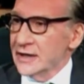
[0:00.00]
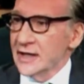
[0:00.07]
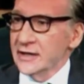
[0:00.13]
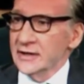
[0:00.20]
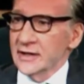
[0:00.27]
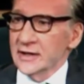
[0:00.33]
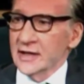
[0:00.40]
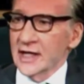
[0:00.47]
and
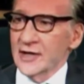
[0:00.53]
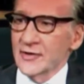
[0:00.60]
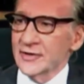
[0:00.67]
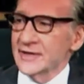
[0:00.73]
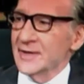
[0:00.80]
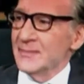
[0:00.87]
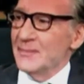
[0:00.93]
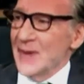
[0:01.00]
then they
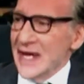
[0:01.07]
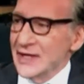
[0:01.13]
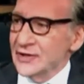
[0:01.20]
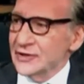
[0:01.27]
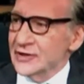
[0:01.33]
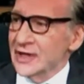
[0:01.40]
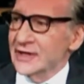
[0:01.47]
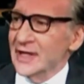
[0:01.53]
go to the
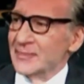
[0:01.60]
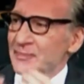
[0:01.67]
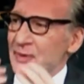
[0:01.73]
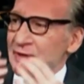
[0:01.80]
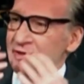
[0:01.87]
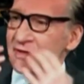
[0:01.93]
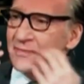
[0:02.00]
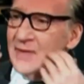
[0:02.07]
bench right, and
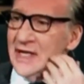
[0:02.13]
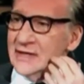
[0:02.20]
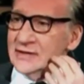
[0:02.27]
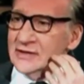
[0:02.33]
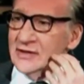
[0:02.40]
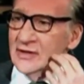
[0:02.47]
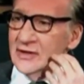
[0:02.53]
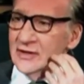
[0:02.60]
they put the
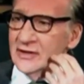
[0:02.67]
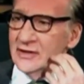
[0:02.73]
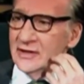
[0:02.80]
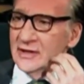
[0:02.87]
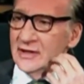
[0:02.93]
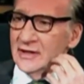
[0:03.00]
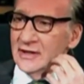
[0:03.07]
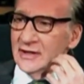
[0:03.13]
mask on.
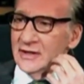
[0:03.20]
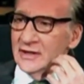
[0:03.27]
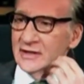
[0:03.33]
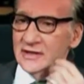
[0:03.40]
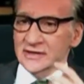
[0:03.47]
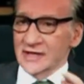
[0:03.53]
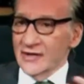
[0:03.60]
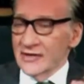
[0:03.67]
Yeah.
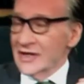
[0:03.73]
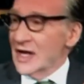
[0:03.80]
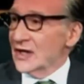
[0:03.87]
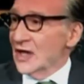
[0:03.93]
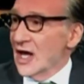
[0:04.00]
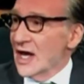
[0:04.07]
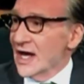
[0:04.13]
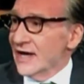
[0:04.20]
Uh, Saturday
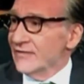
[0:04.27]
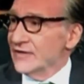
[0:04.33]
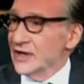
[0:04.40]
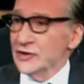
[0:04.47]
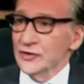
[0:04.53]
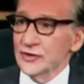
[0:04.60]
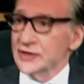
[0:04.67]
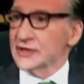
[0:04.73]
Night Live,
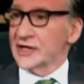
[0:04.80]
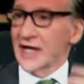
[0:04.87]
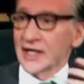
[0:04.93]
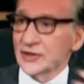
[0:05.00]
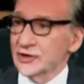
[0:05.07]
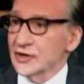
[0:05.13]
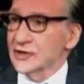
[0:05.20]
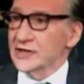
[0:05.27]
they do the
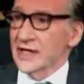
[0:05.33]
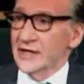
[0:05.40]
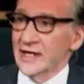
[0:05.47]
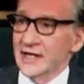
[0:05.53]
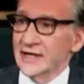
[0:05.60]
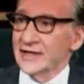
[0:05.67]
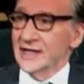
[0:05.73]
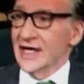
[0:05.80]
sketches,
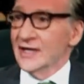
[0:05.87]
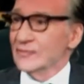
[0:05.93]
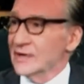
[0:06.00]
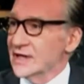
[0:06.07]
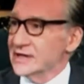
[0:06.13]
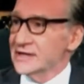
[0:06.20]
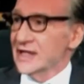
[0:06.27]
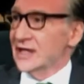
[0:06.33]
and then at the end,
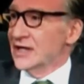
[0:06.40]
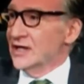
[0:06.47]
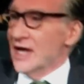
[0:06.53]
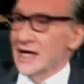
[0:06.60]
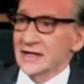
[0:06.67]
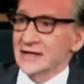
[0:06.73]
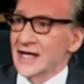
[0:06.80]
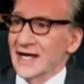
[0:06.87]
when they say
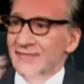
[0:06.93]
goodnight,